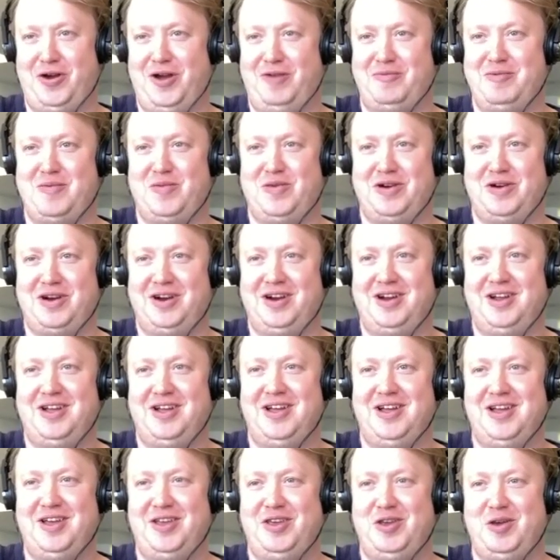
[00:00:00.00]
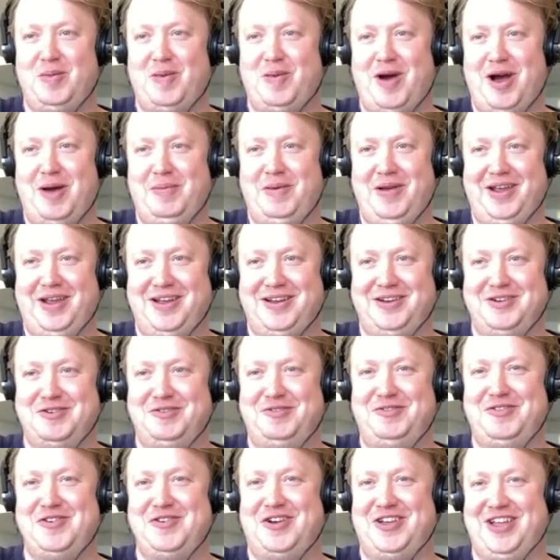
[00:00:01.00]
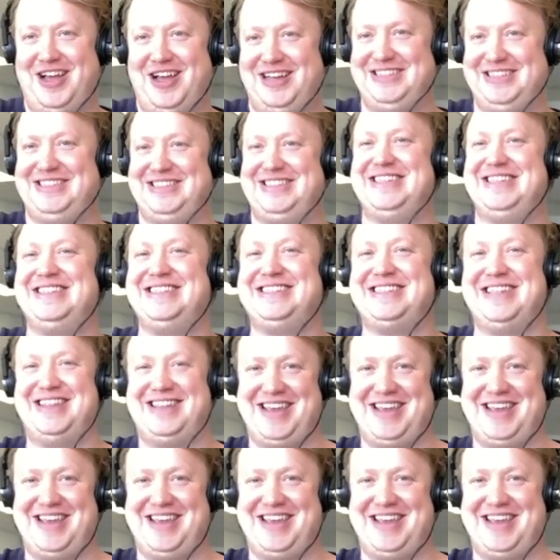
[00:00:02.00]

I remember you popping into a few classes.